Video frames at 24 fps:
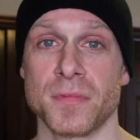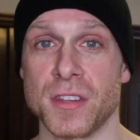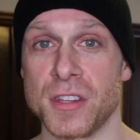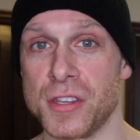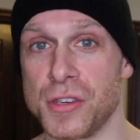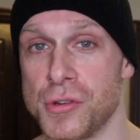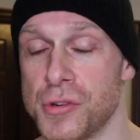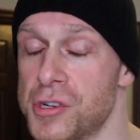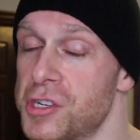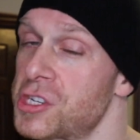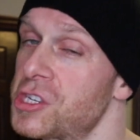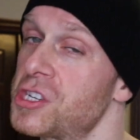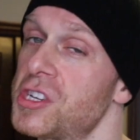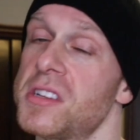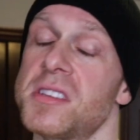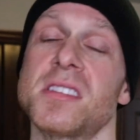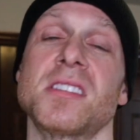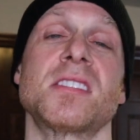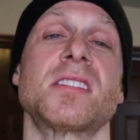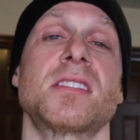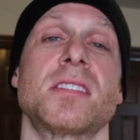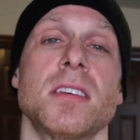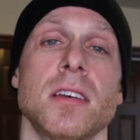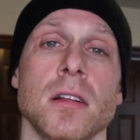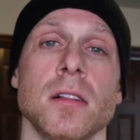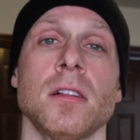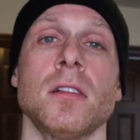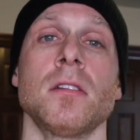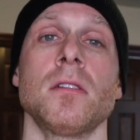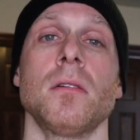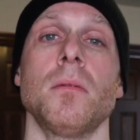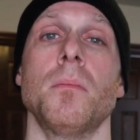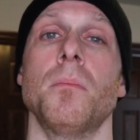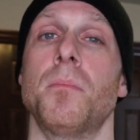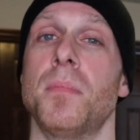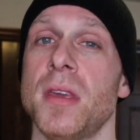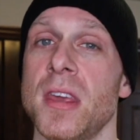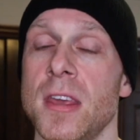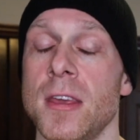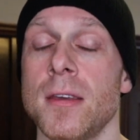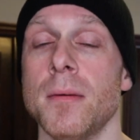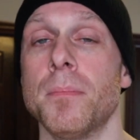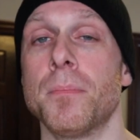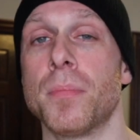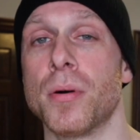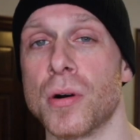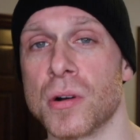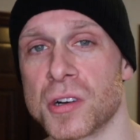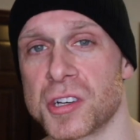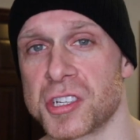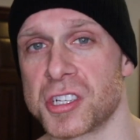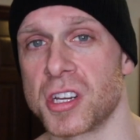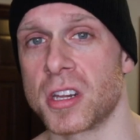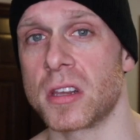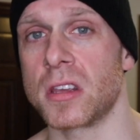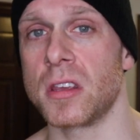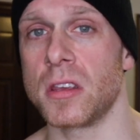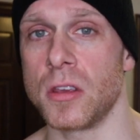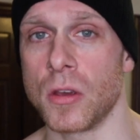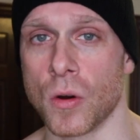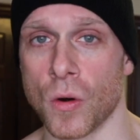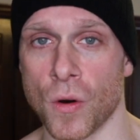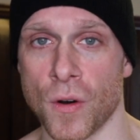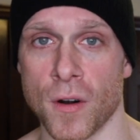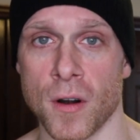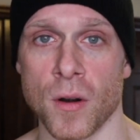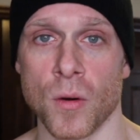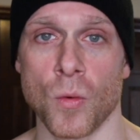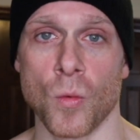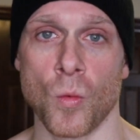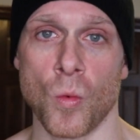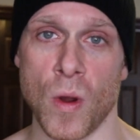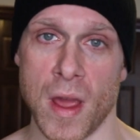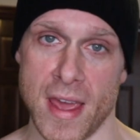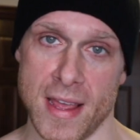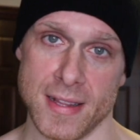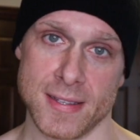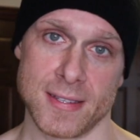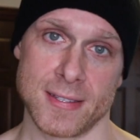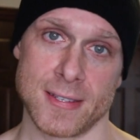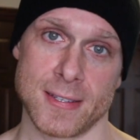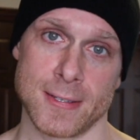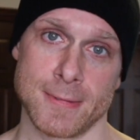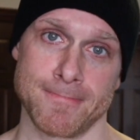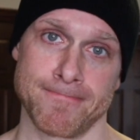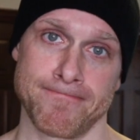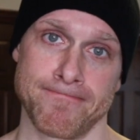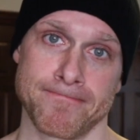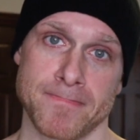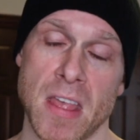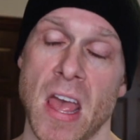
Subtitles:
you should still be pushing your weights.